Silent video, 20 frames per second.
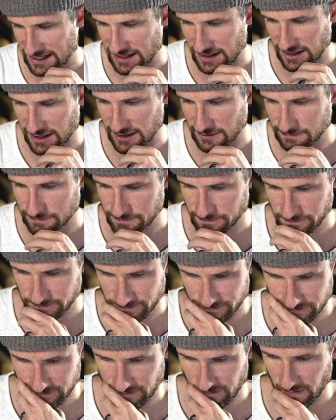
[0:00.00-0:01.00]
here.
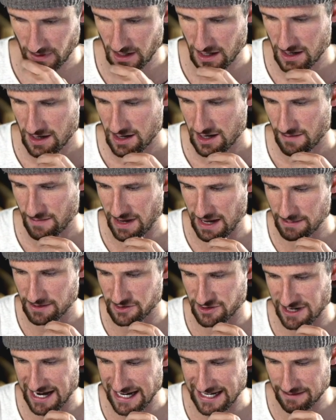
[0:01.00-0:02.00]
Baby
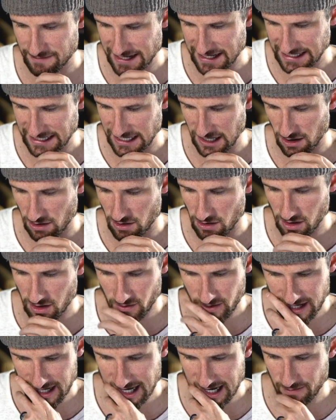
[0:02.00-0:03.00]
Dragon making it all
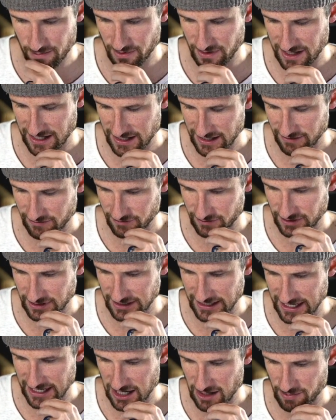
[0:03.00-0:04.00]
the way up without even
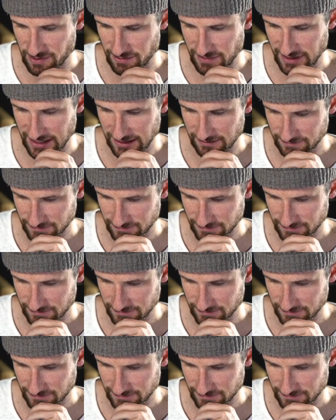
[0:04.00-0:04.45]
really helping me.